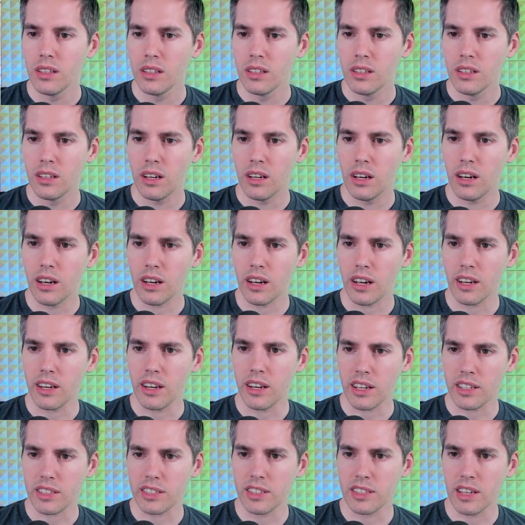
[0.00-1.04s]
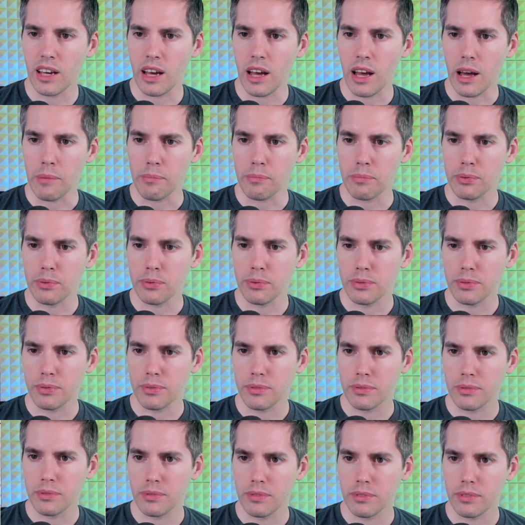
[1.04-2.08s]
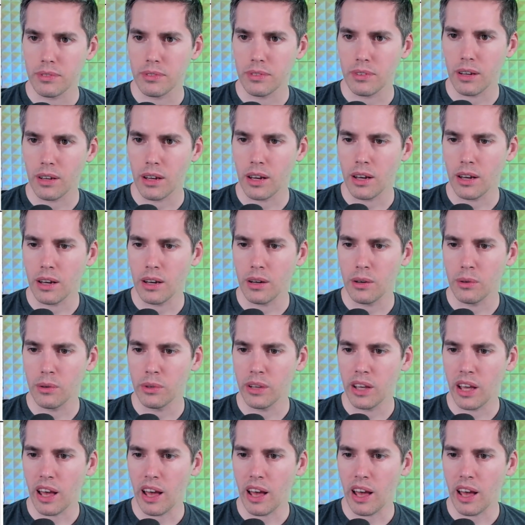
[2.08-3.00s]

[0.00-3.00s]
Okay, next up. We